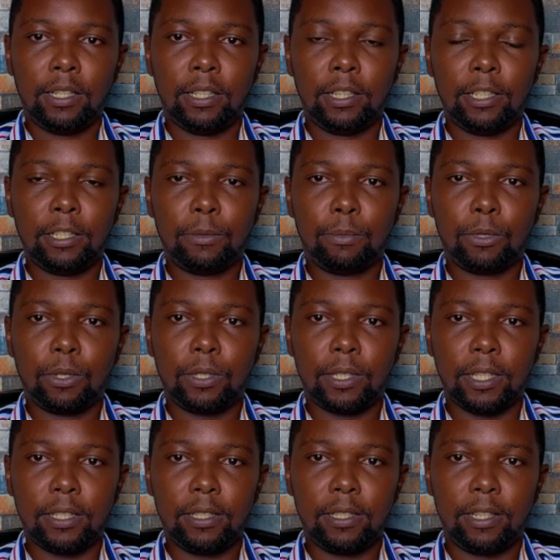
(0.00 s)
In this
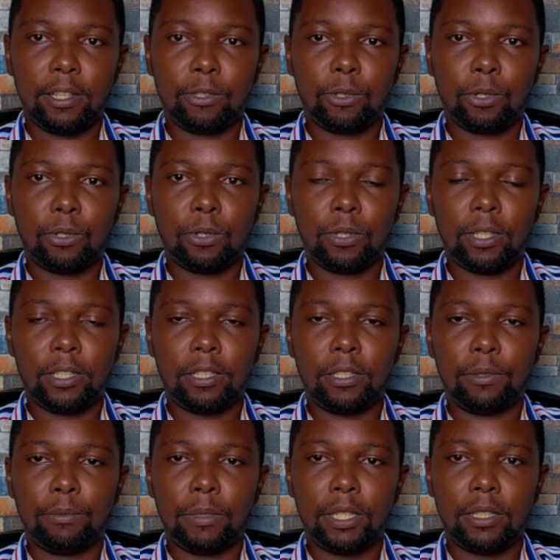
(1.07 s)
process, the total
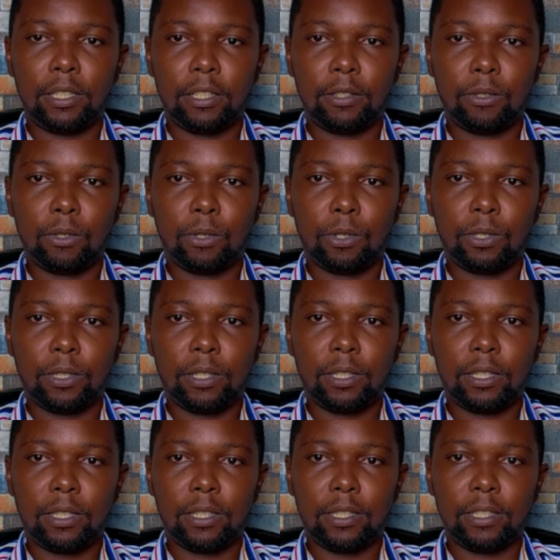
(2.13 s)
estimated
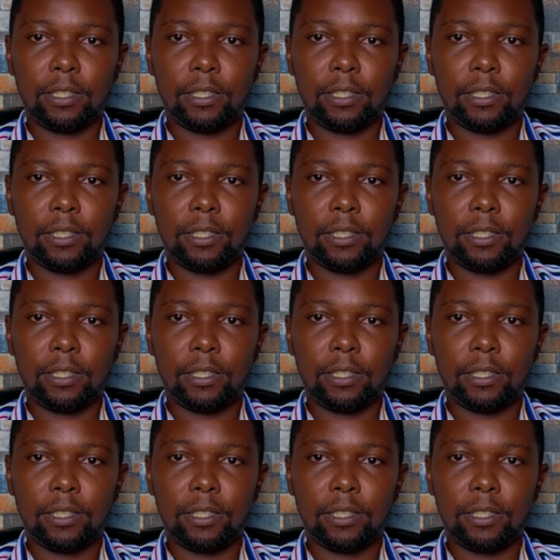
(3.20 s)
cost